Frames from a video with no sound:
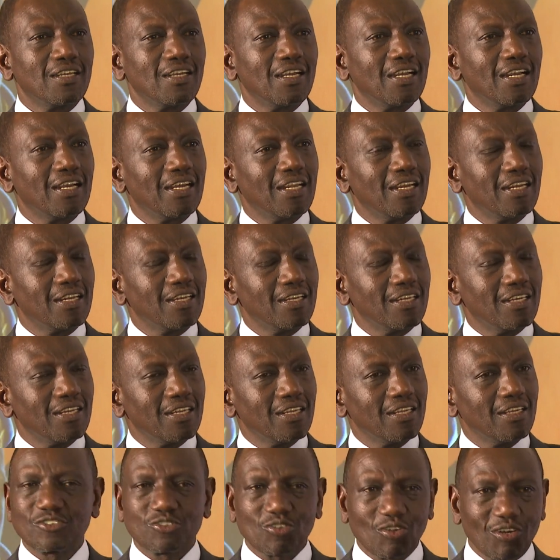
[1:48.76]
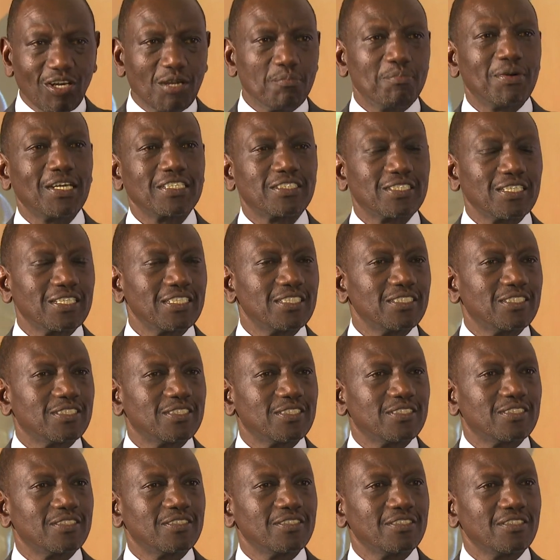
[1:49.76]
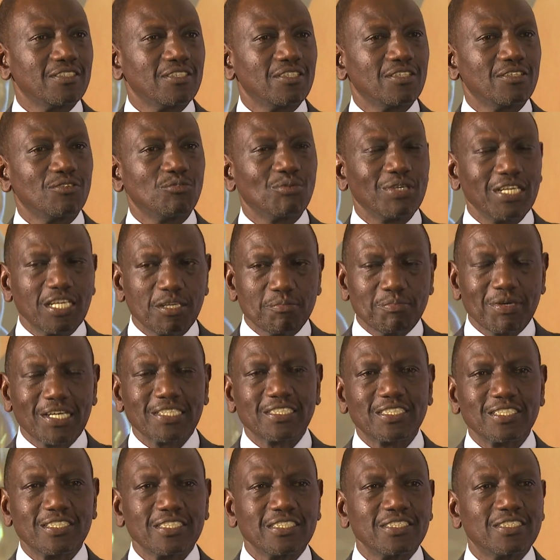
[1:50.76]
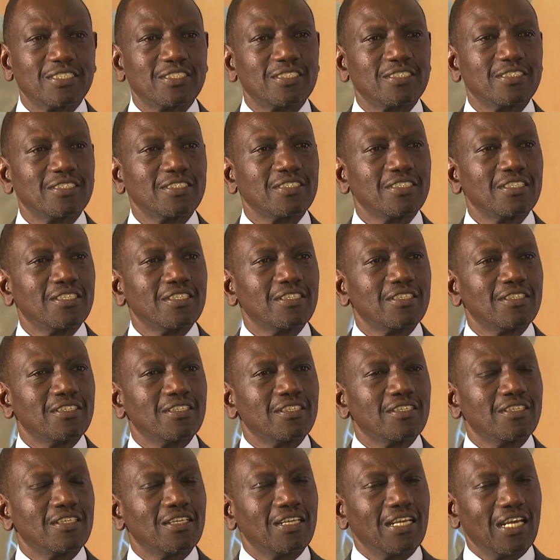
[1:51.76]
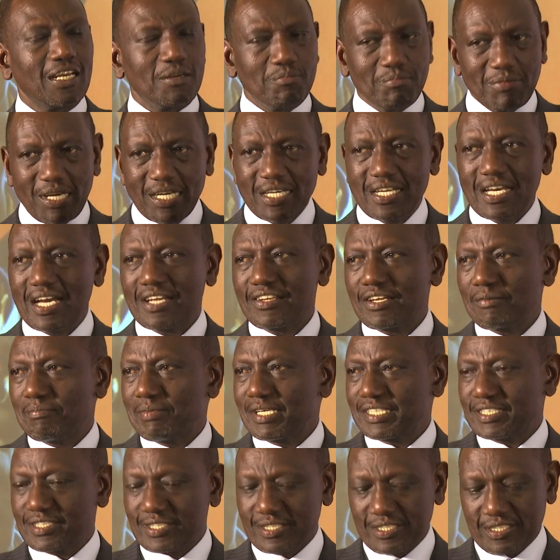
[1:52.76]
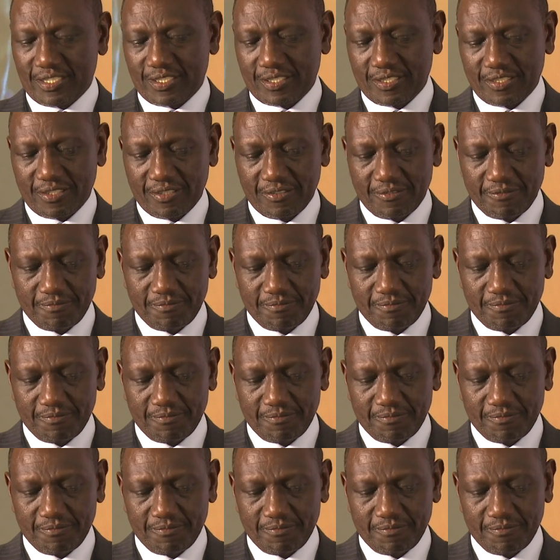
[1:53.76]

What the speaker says: and solar batteries, wind batteries, and many other batteries.